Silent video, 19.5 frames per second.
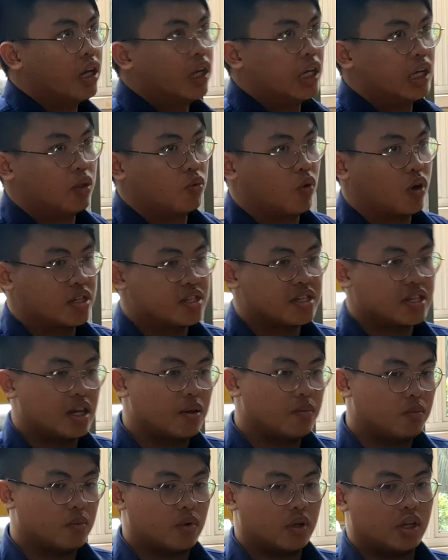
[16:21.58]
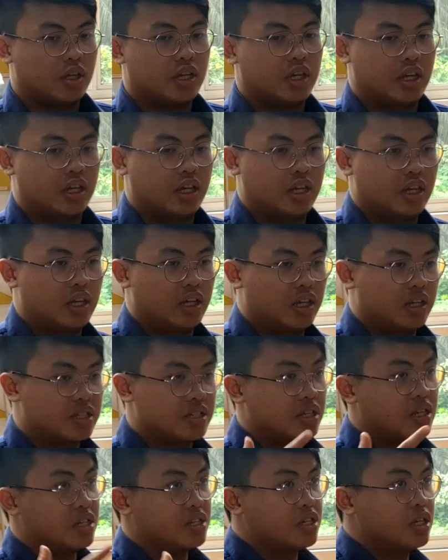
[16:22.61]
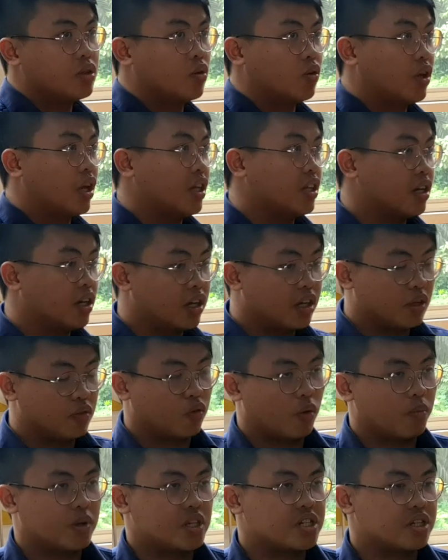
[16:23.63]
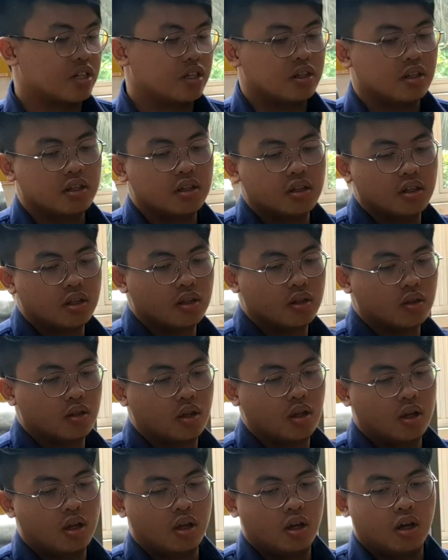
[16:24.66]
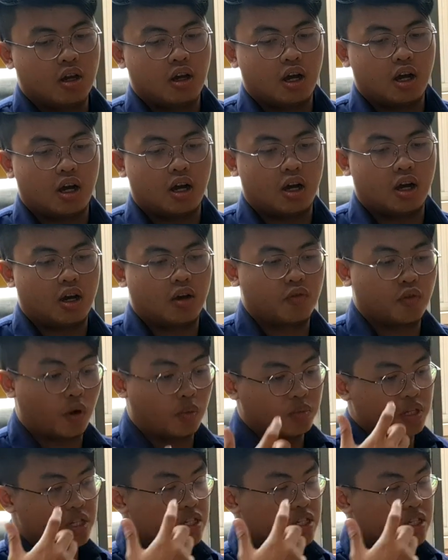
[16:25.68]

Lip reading: In WhatsApp, it's easy to gather information from the